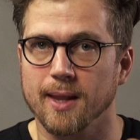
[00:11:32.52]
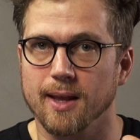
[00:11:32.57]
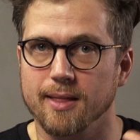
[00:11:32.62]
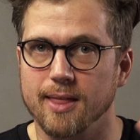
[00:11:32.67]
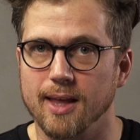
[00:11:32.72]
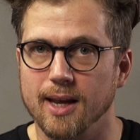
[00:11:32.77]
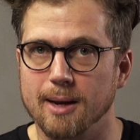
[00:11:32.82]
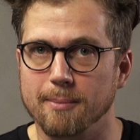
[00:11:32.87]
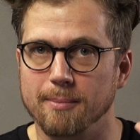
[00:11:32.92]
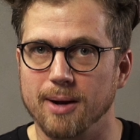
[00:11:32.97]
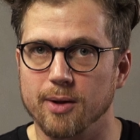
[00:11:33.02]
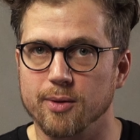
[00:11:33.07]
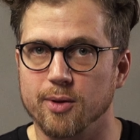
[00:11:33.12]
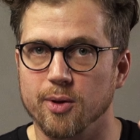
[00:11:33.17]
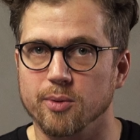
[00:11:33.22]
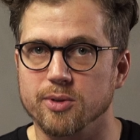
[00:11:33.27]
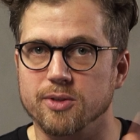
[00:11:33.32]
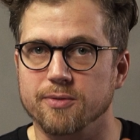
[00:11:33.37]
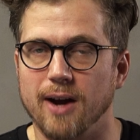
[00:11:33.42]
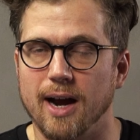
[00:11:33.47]
Think about
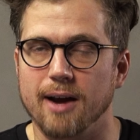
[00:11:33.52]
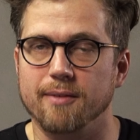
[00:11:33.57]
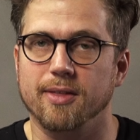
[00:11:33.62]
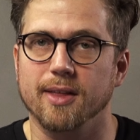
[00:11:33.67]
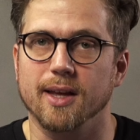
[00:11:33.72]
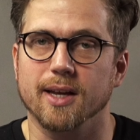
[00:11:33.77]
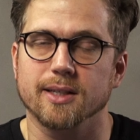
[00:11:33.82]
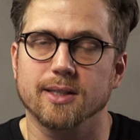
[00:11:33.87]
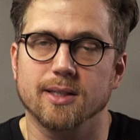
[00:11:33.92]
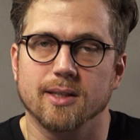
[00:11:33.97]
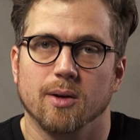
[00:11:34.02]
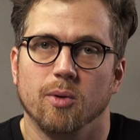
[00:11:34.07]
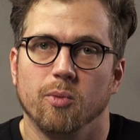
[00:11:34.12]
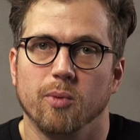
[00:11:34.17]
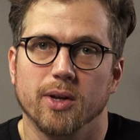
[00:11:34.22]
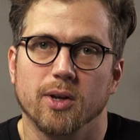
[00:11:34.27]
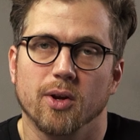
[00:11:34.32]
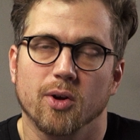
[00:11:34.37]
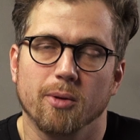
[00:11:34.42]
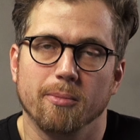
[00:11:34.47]
those 5 things
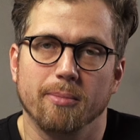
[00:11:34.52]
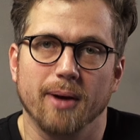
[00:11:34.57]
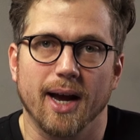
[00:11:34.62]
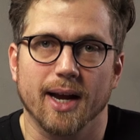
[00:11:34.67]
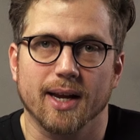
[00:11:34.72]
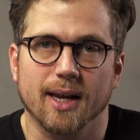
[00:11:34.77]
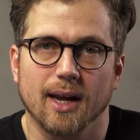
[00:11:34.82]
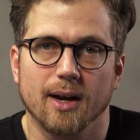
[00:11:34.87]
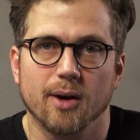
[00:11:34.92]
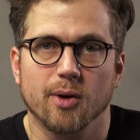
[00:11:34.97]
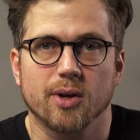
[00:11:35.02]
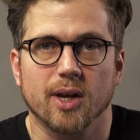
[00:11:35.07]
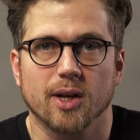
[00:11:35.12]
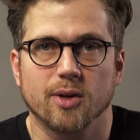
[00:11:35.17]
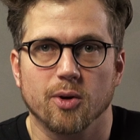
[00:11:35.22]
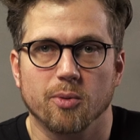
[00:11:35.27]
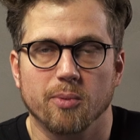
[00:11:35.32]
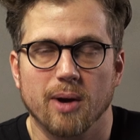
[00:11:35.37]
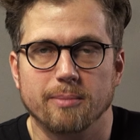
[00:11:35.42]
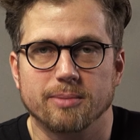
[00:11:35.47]
when you go back and look
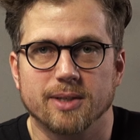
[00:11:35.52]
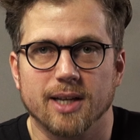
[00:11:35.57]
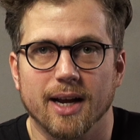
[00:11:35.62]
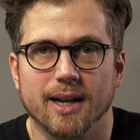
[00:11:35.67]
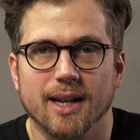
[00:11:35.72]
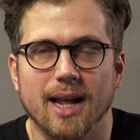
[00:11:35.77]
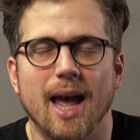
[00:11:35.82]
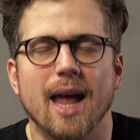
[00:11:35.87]
at your website.